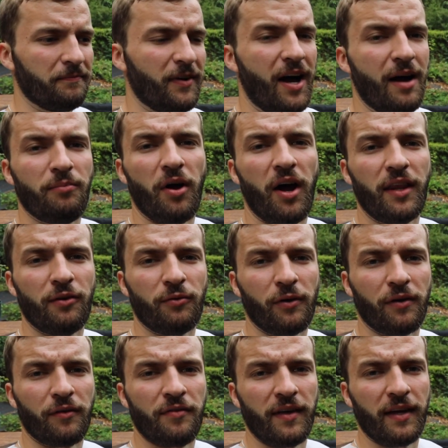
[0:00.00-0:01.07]
I'm buying the
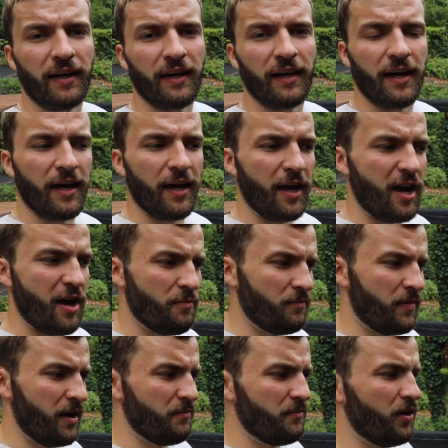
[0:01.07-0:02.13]
wrong thing.
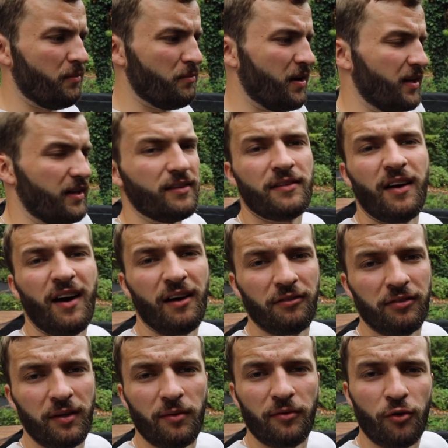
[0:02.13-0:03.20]
And money is tight
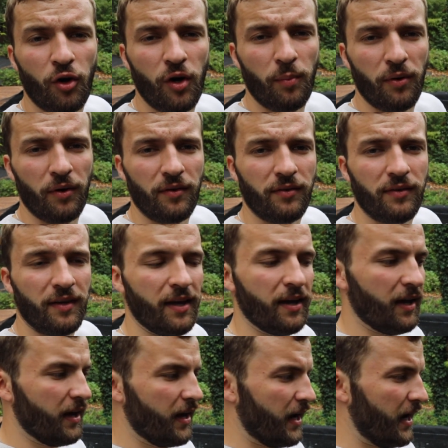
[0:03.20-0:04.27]
obviously with koi ponds,
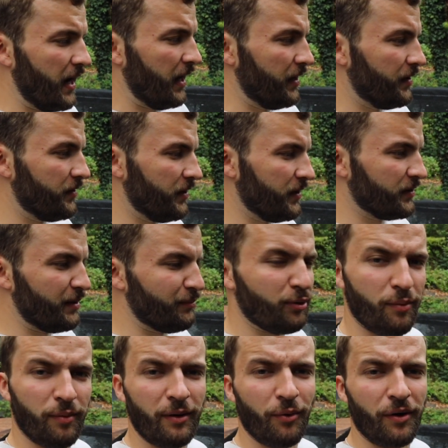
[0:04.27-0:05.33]
and seeing as I'm
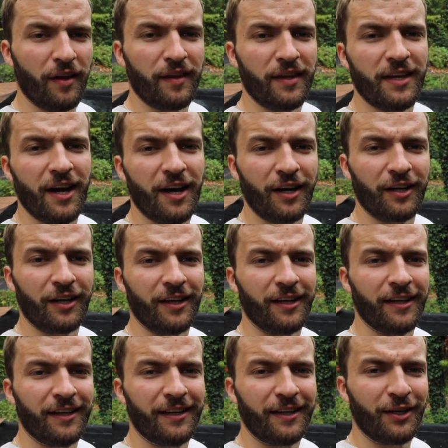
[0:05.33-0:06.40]
probably one of the younger
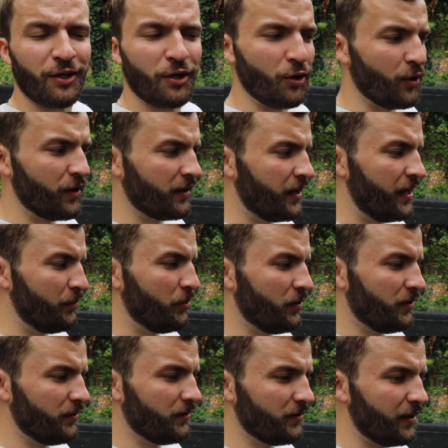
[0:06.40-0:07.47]
koi
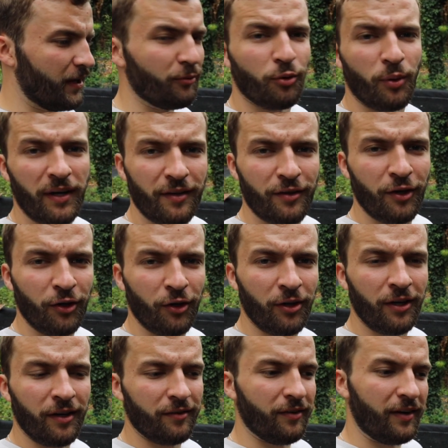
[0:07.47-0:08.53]
keepers, I'm 22
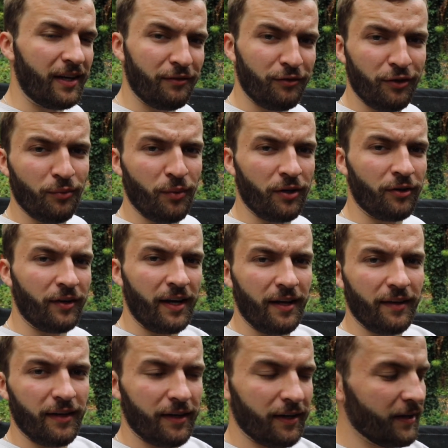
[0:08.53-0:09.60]
for any of you wondering
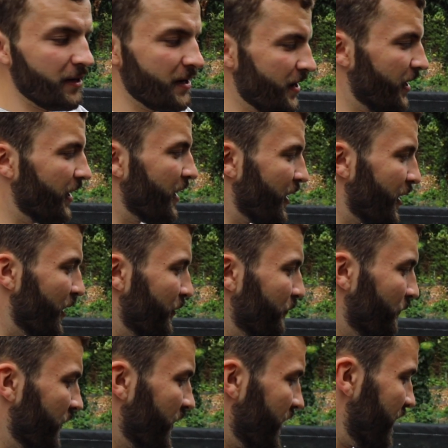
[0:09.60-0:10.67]
out there,
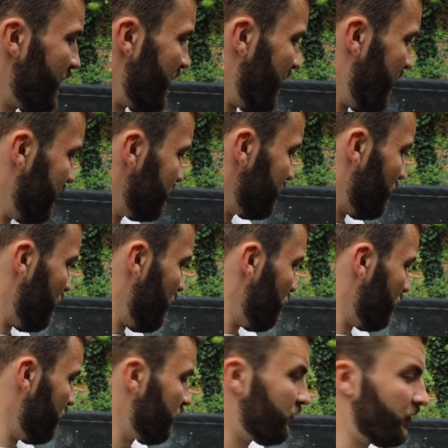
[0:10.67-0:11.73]
so I
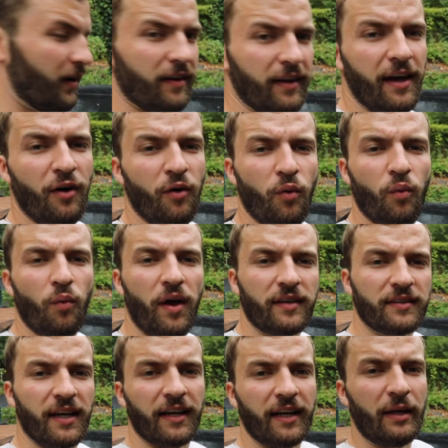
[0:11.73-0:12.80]
wanted to find out
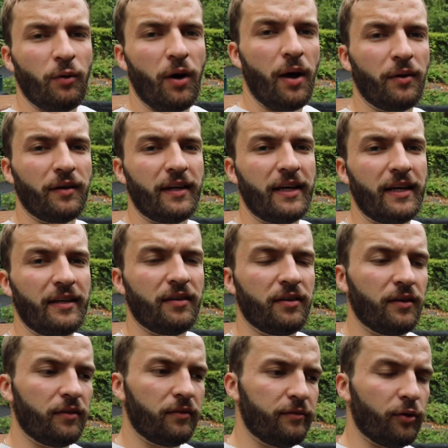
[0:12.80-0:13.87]
exactly what I would need
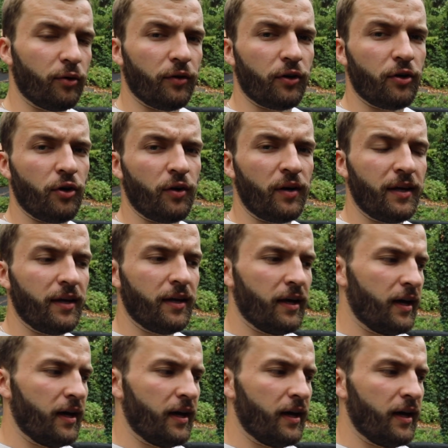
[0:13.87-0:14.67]
for the koi